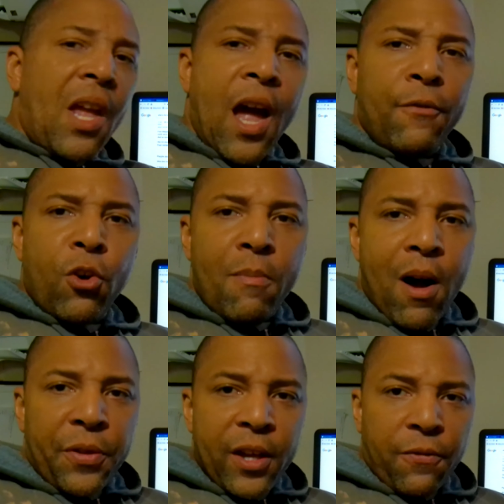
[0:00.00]
I've known
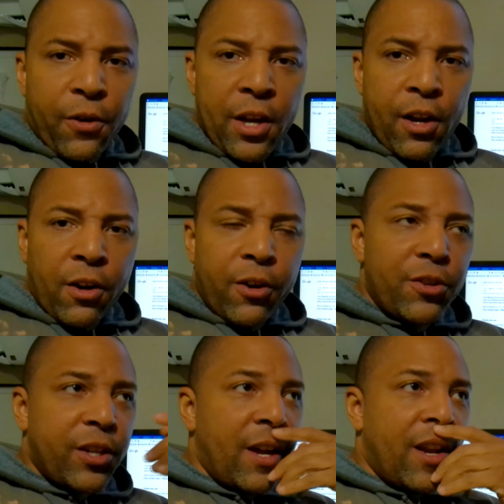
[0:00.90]
about these for
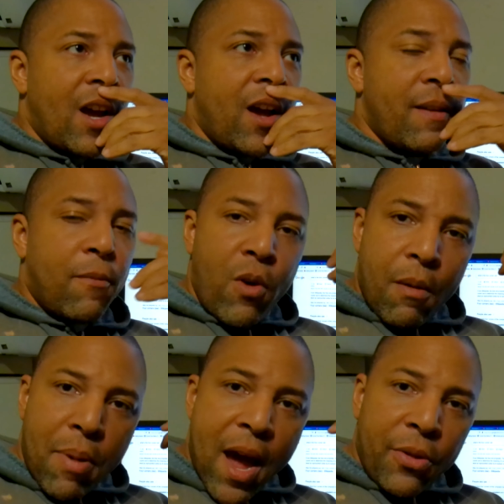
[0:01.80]
years, and uh, as I'm
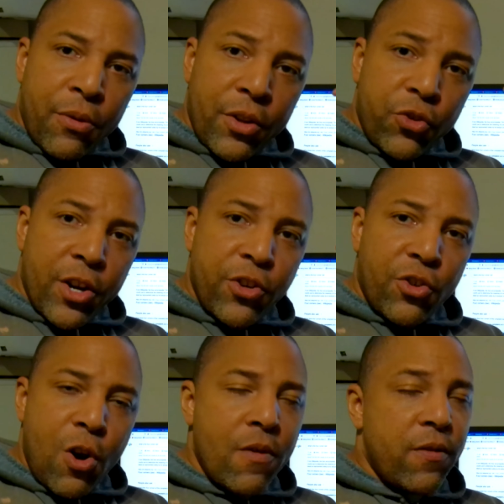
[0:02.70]
going back through the treasure
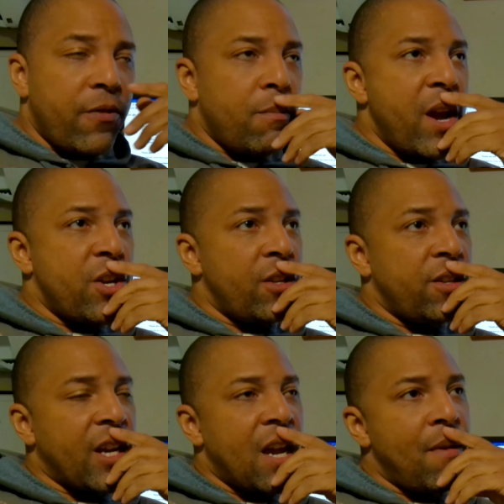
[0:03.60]
trove of information,
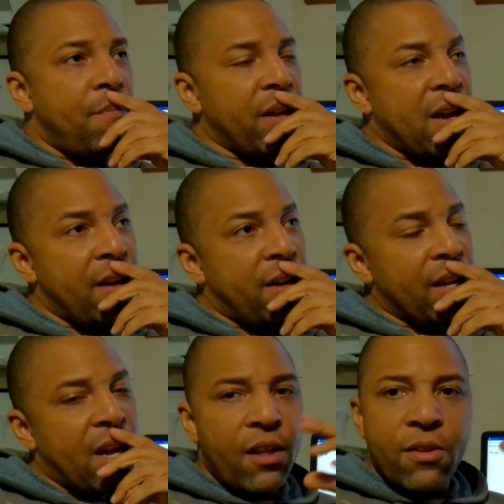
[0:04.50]
this came up again and
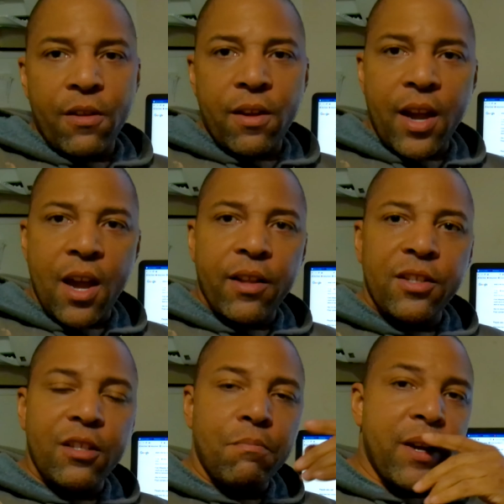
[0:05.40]
again, so I was like, hey,
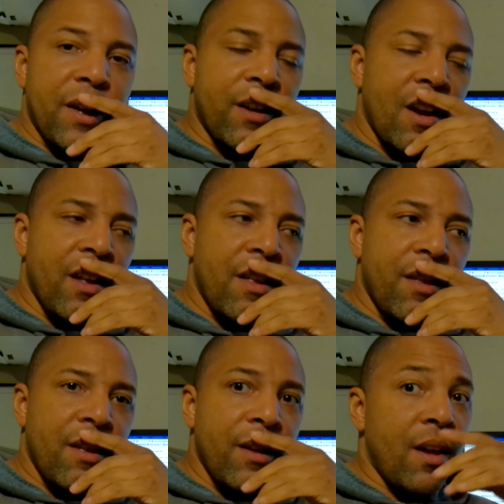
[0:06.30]
let's just make
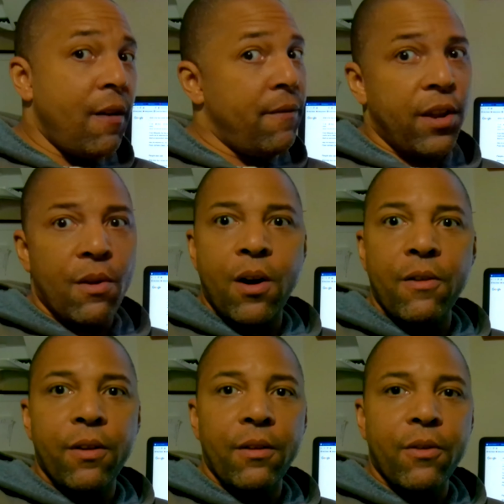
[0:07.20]
a video out
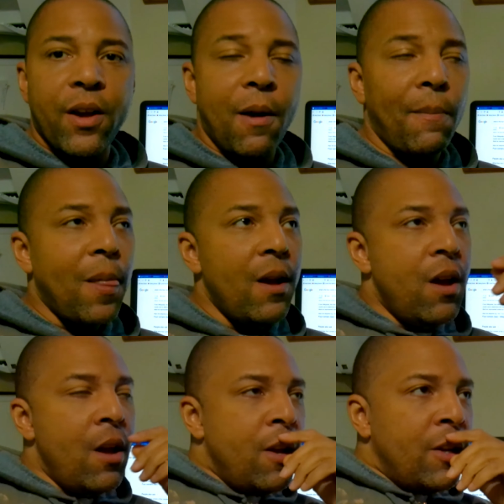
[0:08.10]
of it, okay?
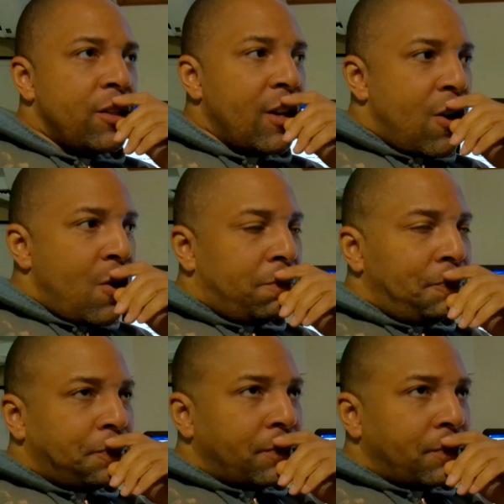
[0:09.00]
So,